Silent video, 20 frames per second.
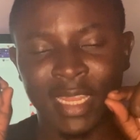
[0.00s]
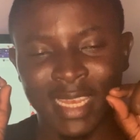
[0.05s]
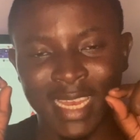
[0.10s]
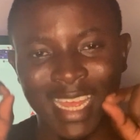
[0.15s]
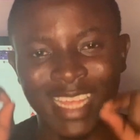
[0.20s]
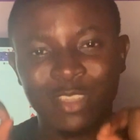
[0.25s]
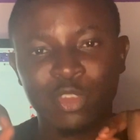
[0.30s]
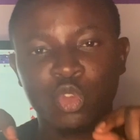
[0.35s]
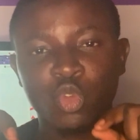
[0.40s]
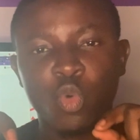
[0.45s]

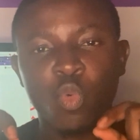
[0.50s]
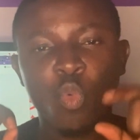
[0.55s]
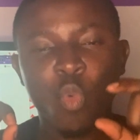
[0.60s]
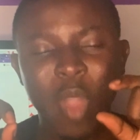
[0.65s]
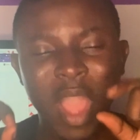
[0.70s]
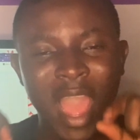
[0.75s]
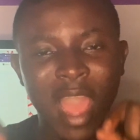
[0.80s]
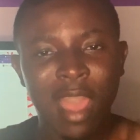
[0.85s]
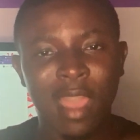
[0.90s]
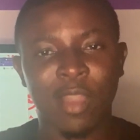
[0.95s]
Now, so
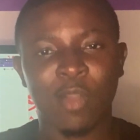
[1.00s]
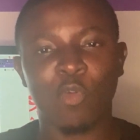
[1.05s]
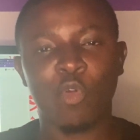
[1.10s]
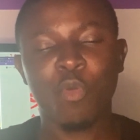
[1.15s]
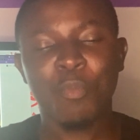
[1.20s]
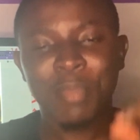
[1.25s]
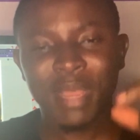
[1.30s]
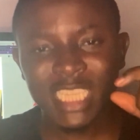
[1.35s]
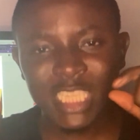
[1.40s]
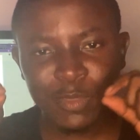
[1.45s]
why
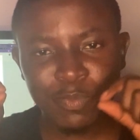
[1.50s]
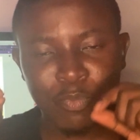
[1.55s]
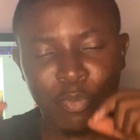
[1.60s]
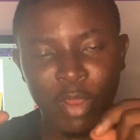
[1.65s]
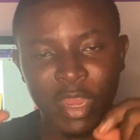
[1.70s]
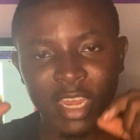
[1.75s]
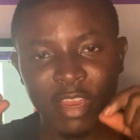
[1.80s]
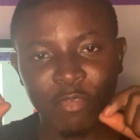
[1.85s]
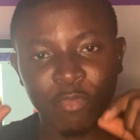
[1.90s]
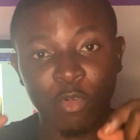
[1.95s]
would best
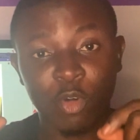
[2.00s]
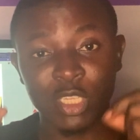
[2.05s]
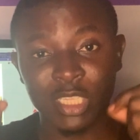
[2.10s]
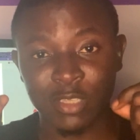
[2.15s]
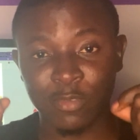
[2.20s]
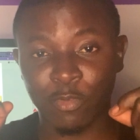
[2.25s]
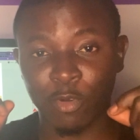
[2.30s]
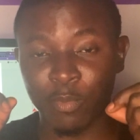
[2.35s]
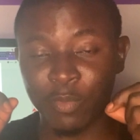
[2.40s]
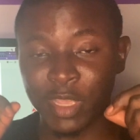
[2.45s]
spread the
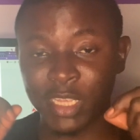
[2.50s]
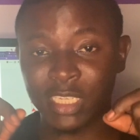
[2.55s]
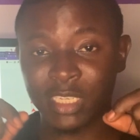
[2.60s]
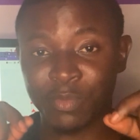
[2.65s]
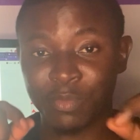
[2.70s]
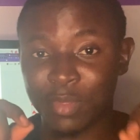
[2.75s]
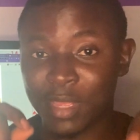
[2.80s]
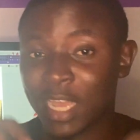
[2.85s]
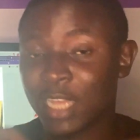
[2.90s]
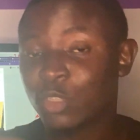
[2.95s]
false
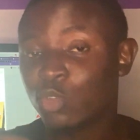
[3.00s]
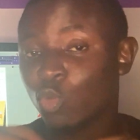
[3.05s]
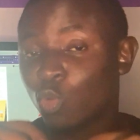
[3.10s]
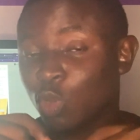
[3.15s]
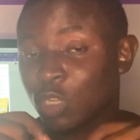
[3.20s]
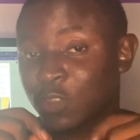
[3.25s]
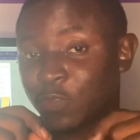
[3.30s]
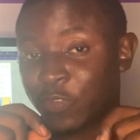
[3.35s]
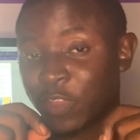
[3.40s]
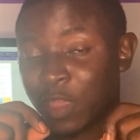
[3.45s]
information via to
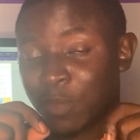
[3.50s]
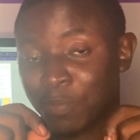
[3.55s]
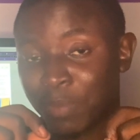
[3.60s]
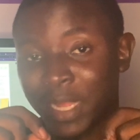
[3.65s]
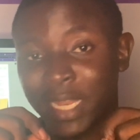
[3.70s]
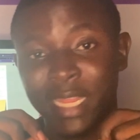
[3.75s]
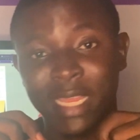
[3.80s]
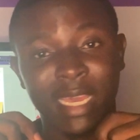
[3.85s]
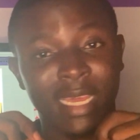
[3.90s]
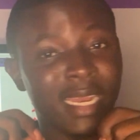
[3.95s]
cause fear and
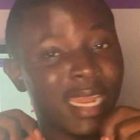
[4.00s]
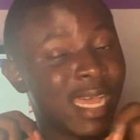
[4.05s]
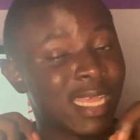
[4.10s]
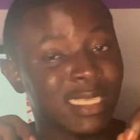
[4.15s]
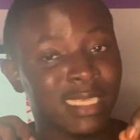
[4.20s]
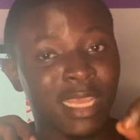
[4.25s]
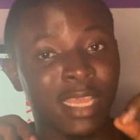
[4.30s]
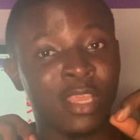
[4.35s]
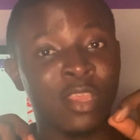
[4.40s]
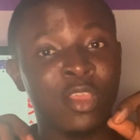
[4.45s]
panic? And I
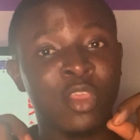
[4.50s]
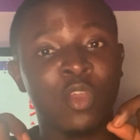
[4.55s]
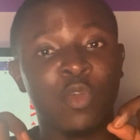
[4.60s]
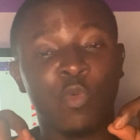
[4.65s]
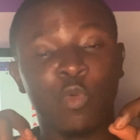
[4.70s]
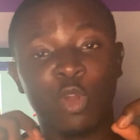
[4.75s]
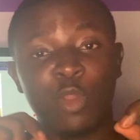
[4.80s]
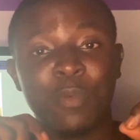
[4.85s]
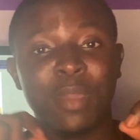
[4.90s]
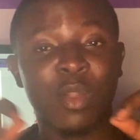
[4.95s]
say,
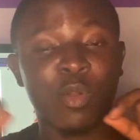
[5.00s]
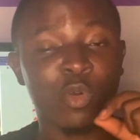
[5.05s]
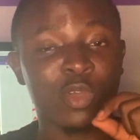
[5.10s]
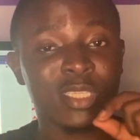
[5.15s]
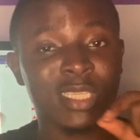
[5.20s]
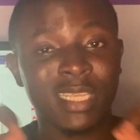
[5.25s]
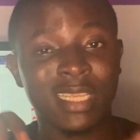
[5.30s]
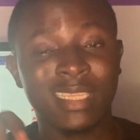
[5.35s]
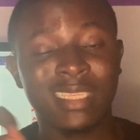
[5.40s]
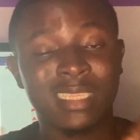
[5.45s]
would be
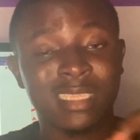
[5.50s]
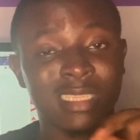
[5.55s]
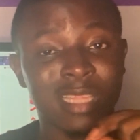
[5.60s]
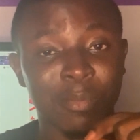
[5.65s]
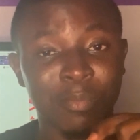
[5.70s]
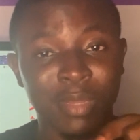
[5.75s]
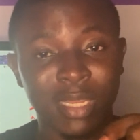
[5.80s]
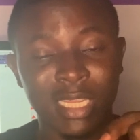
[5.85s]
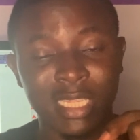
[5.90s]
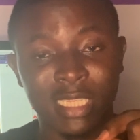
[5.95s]
cause
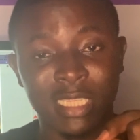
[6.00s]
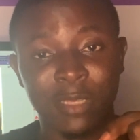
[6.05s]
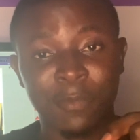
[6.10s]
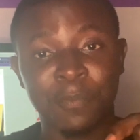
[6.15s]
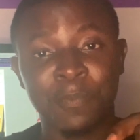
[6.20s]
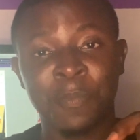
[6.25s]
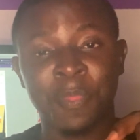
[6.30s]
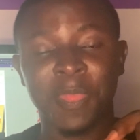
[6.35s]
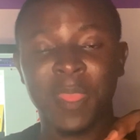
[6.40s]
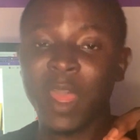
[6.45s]
instability in
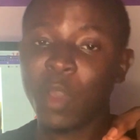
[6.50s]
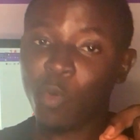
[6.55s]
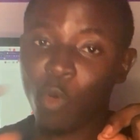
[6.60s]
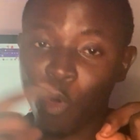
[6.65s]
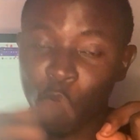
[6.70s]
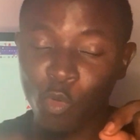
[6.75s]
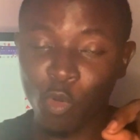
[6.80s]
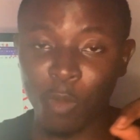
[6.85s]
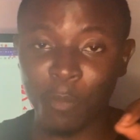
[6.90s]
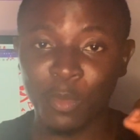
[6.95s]

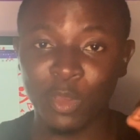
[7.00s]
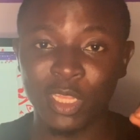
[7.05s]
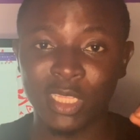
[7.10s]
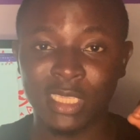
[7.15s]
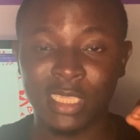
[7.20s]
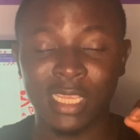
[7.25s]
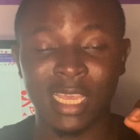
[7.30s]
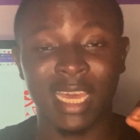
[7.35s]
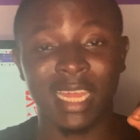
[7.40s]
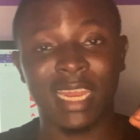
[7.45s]
our
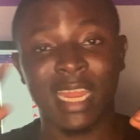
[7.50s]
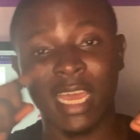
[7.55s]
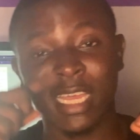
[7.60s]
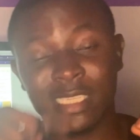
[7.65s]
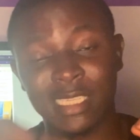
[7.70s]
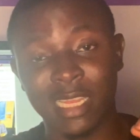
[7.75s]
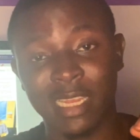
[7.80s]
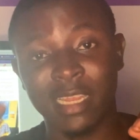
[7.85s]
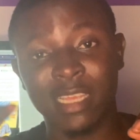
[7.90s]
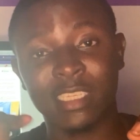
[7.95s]
community and I
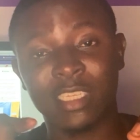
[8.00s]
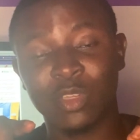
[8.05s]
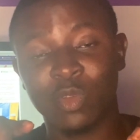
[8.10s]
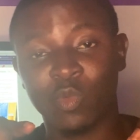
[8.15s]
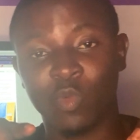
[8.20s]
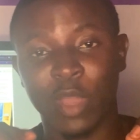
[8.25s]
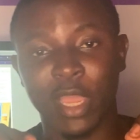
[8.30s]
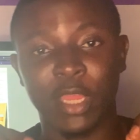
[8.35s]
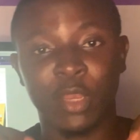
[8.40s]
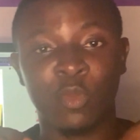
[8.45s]
say
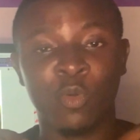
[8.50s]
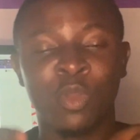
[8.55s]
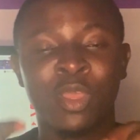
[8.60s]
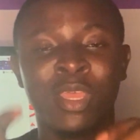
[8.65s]
nationwide.